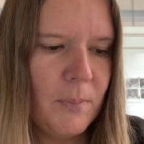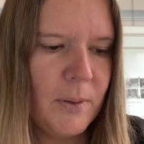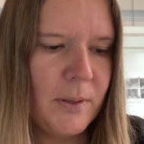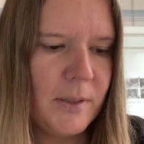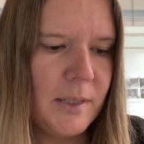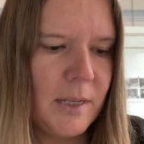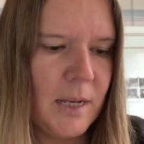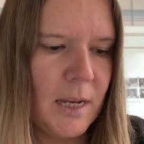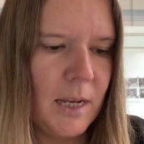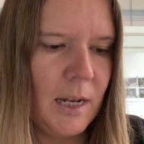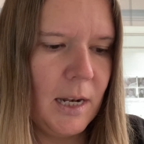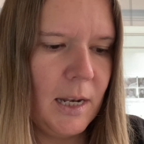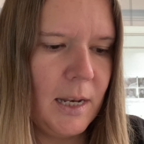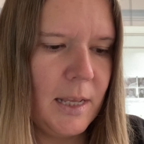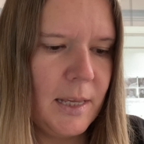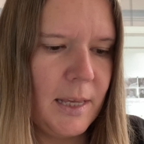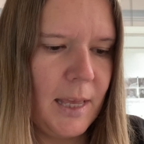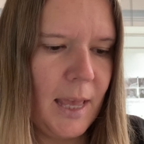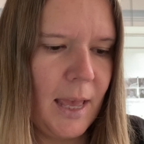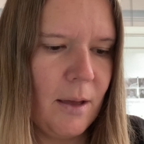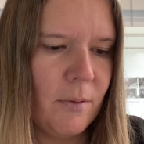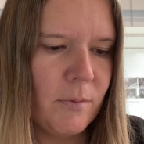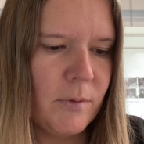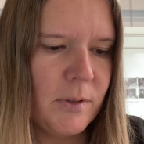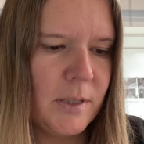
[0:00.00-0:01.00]
particularly
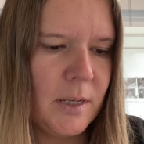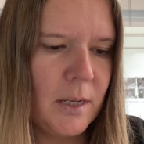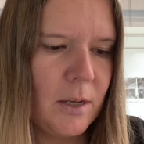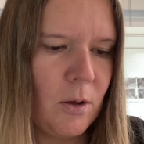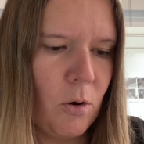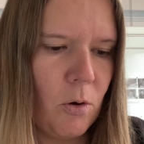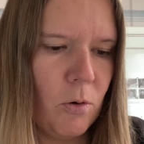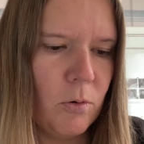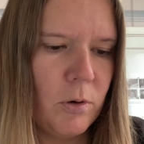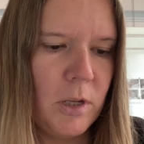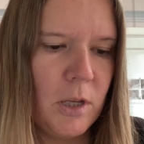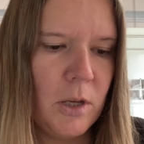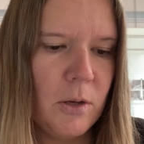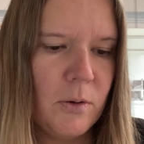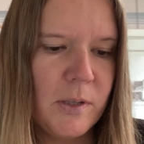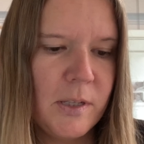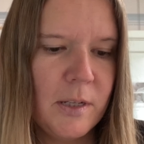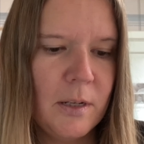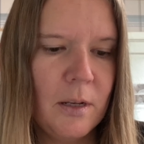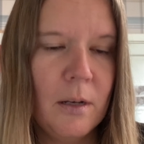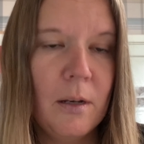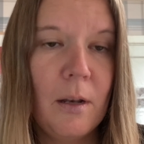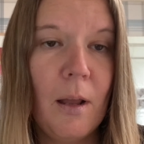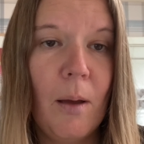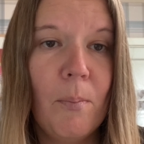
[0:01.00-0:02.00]
counting on
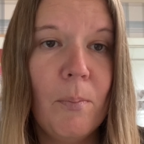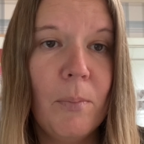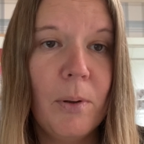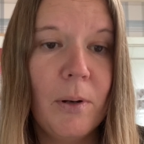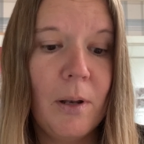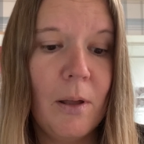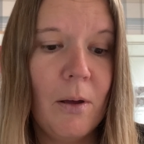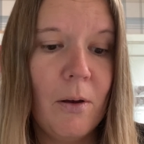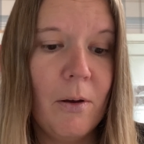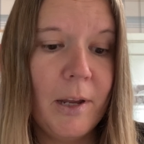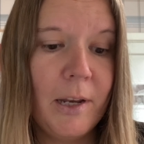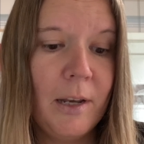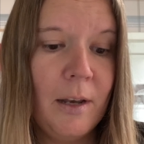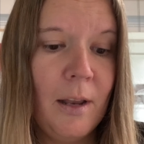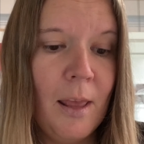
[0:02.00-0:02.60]
using a number line